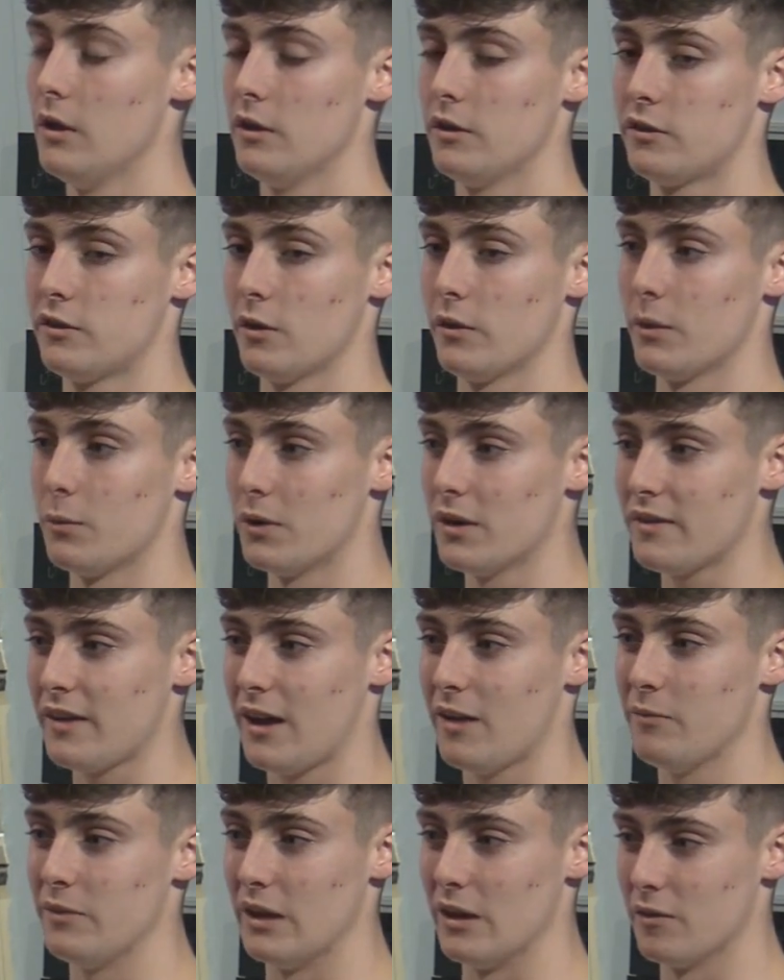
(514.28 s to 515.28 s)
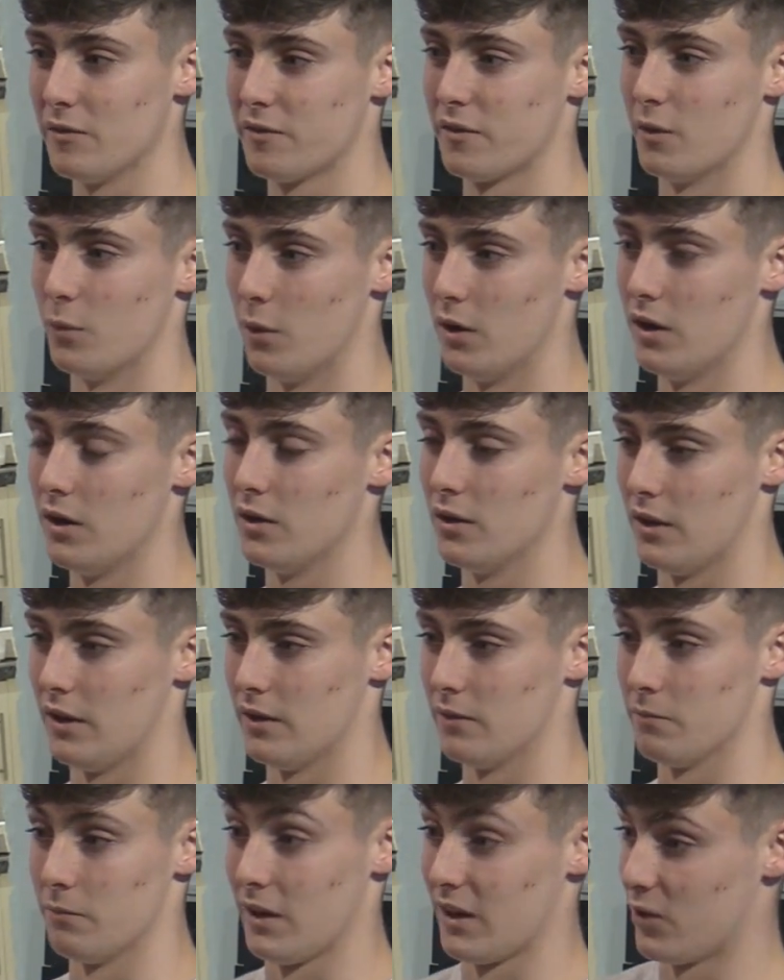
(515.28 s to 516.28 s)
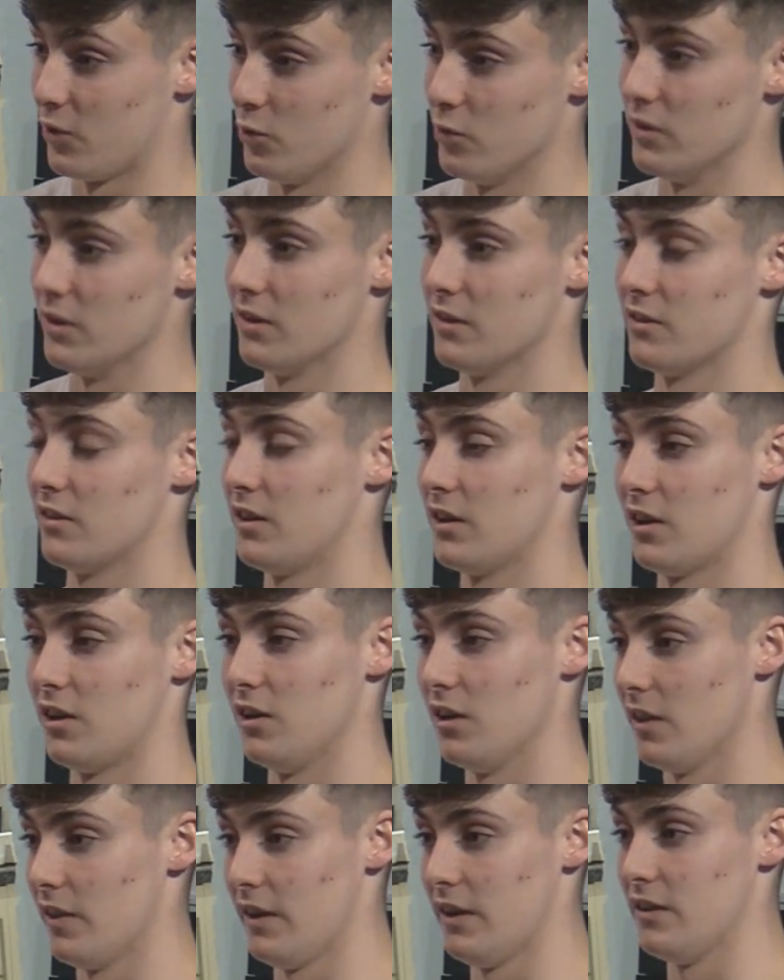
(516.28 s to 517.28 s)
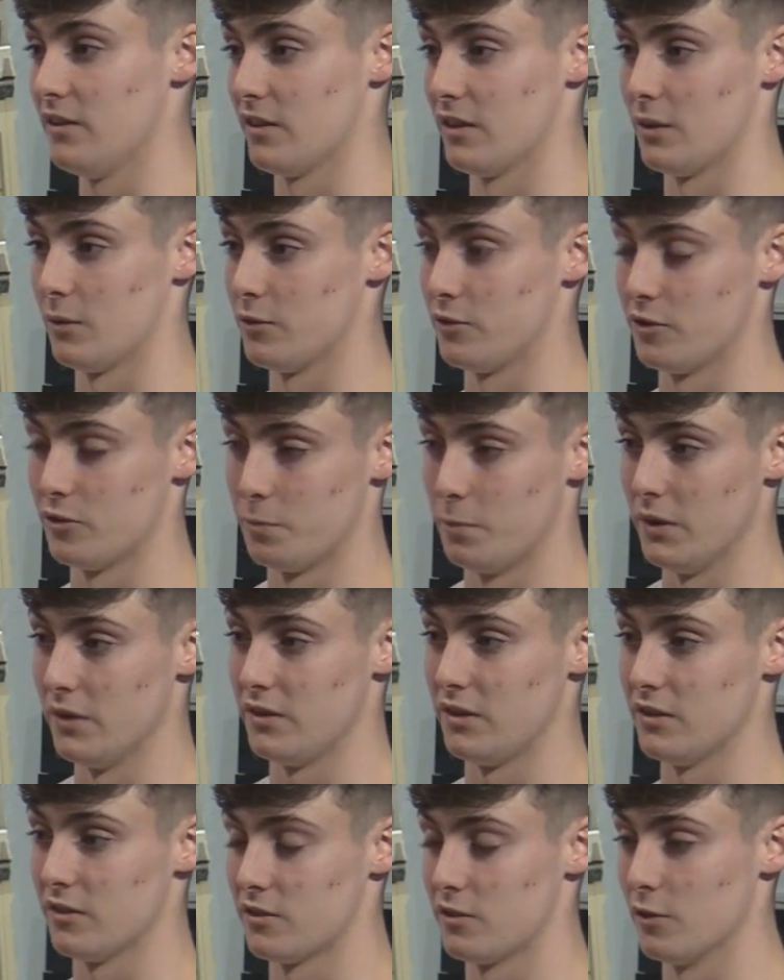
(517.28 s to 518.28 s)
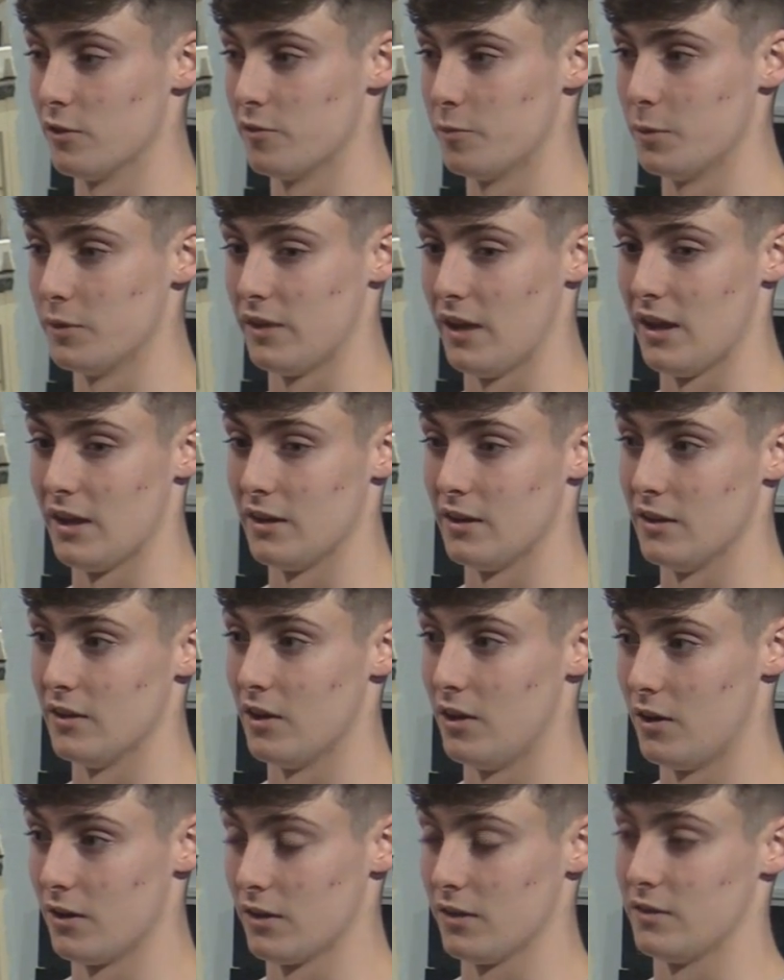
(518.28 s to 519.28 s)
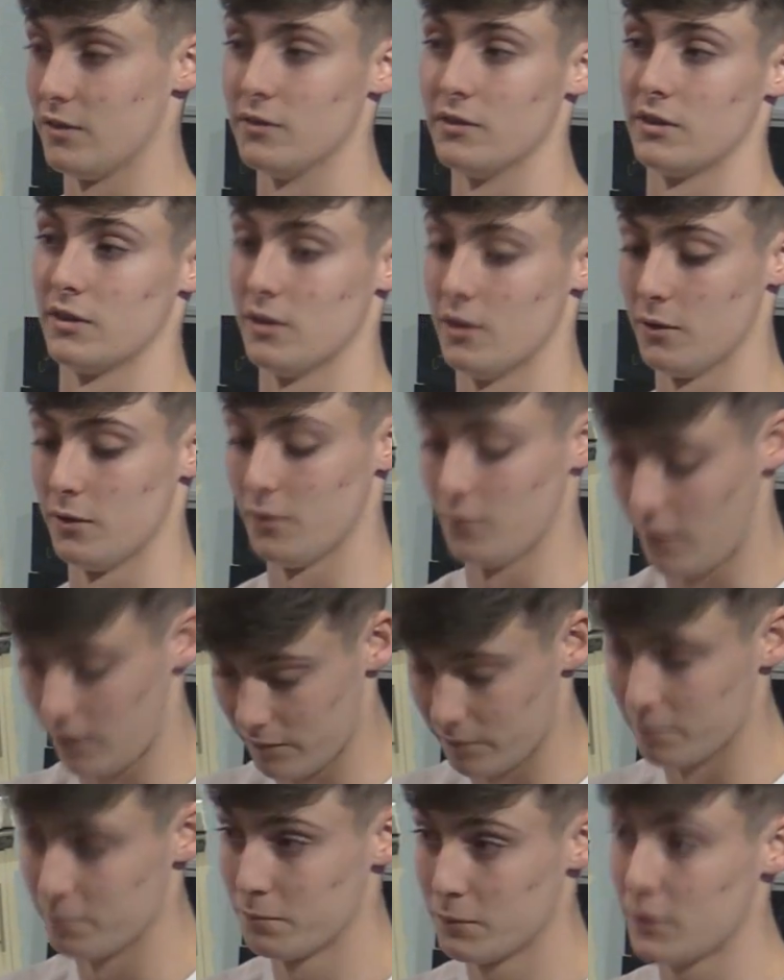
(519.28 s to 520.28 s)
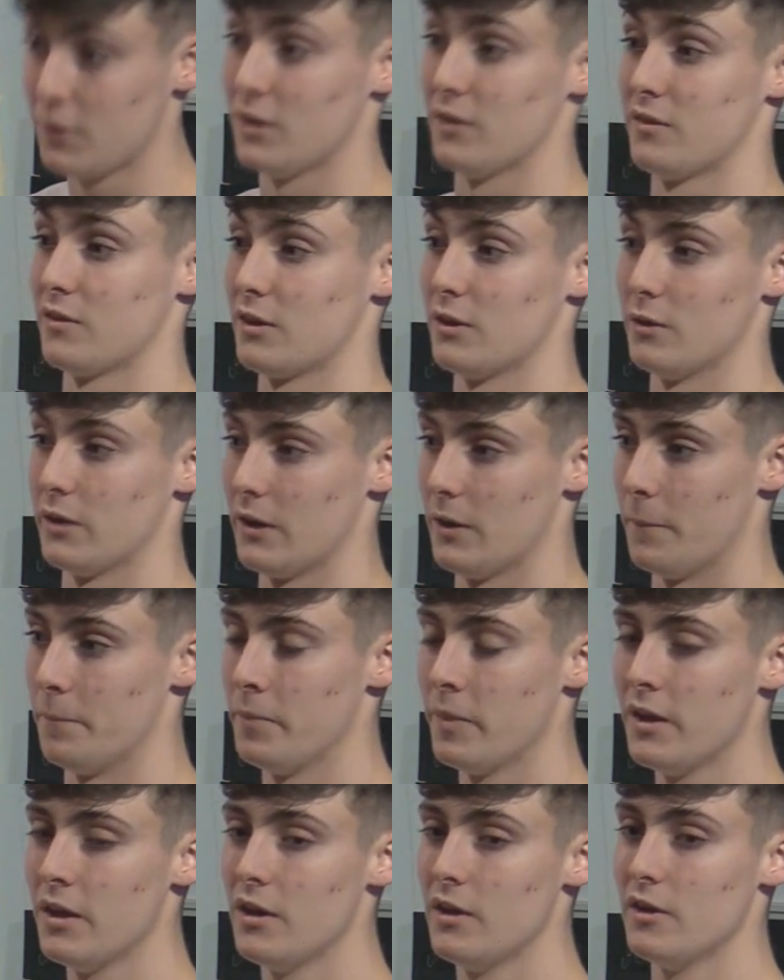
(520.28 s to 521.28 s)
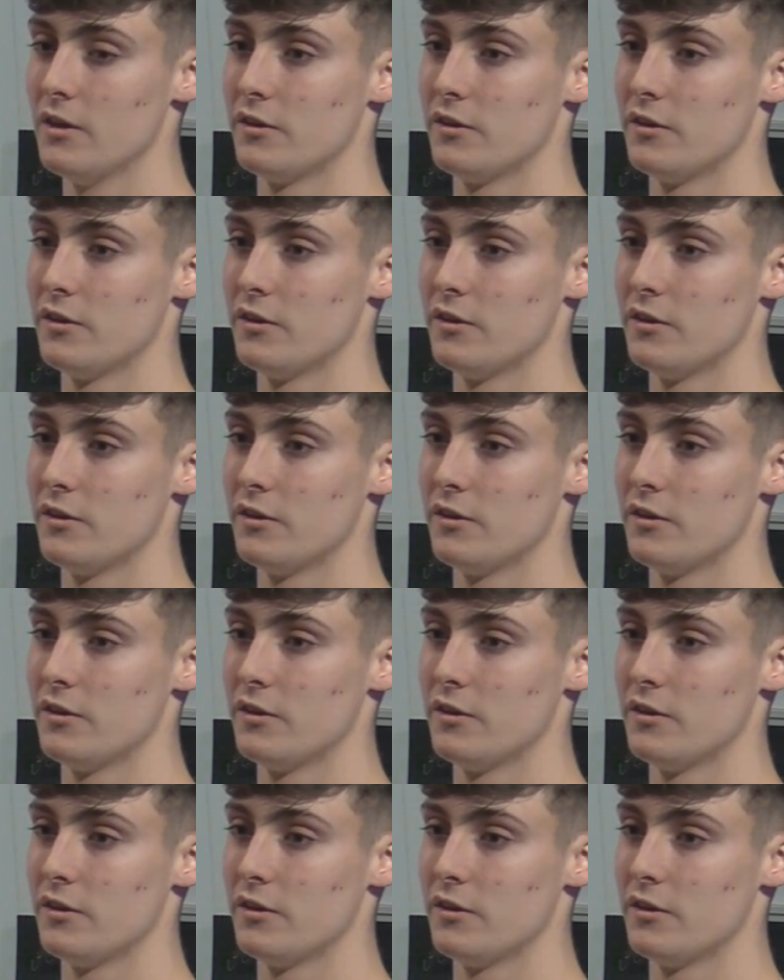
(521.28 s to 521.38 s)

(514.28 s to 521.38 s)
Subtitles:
So they wanted to have me down for a while and I couldn't because of like holidays and I was just busy and stuff. But then in August I was like, no, I've got to go down.